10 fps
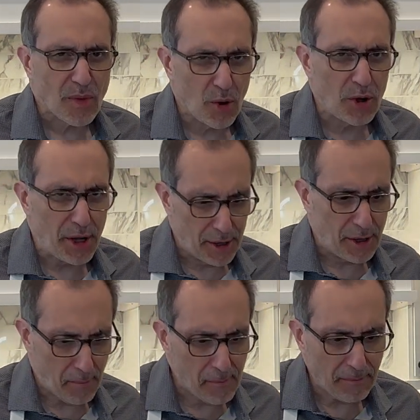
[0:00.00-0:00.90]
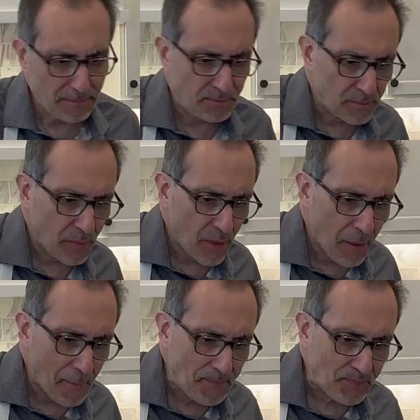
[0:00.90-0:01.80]
Oh yeah, yeah,
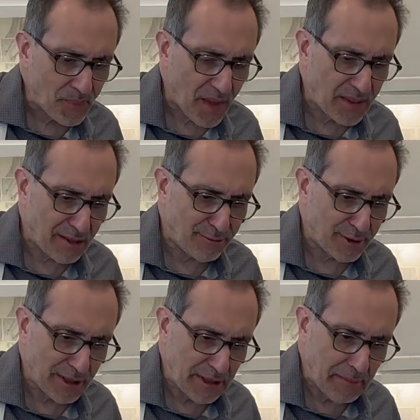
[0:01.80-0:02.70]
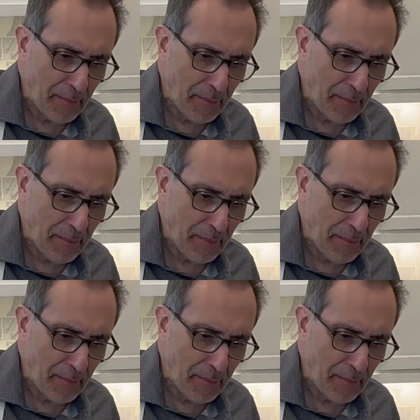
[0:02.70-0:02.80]
definitely.